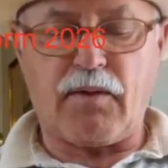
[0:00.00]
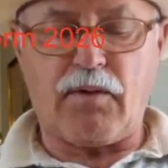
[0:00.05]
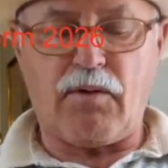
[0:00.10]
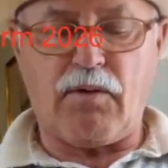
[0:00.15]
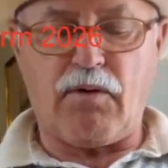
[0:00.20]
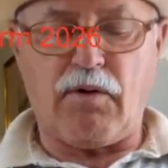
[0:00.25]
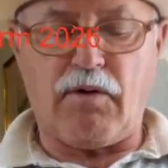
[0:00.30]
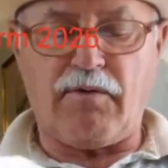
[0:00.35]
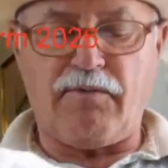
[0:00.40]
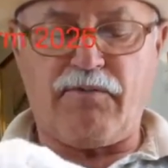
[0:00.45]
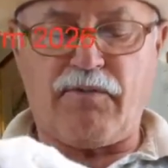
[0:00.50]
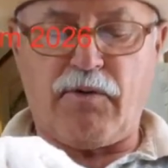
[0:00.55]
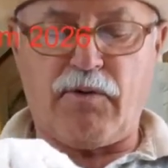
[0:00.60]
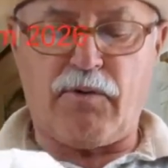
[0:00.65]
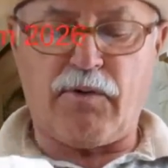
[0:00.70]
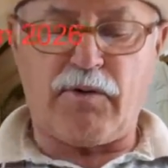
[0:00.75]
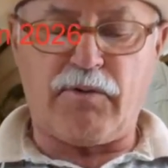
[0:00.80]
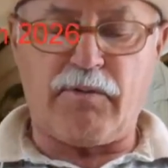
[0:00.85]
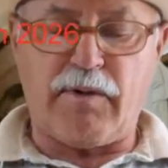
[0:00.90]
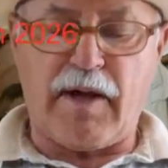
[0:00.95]
or
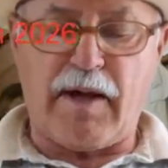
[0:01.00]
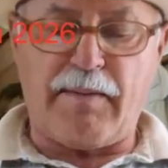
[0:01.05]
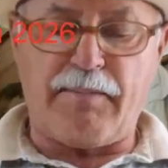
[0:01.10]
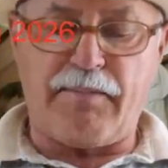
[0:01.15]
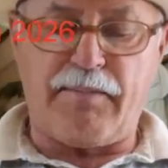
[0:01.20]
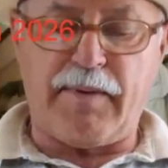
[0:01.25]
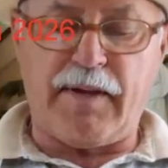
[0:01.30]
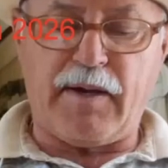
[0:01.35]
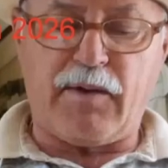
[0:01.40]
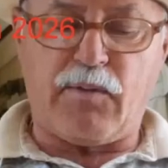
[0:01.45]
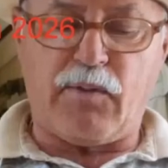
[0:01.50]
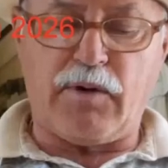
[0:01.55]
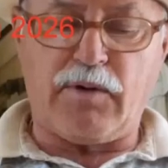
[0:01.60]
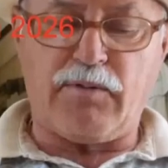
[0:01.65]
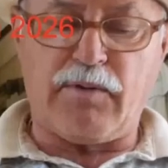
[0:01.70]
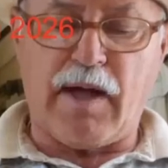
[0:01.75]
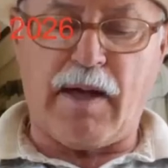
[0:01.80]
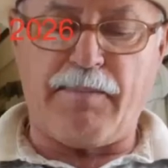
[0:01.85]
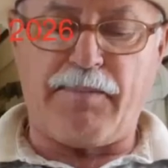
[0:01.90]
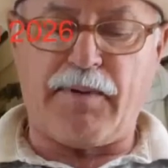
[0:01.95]
forward wrap, make one
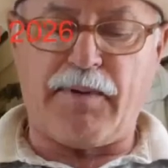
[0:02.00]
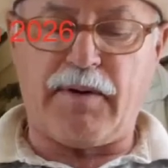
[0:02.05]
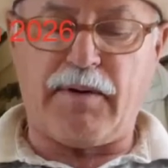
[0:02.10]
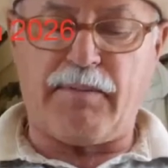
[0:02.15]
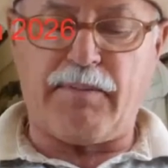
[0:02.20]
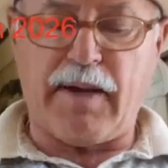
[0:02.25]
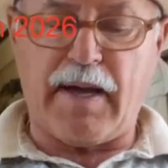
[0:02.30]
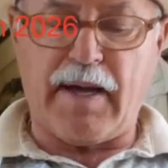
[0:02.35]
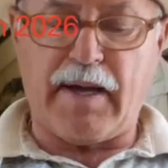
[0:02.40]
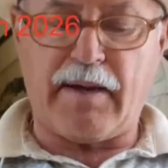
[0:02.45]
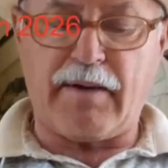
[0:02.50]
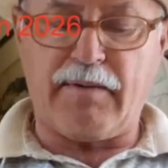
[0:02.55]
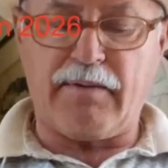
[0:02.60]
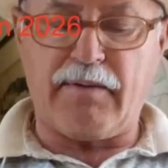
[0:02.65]
wrap in the back of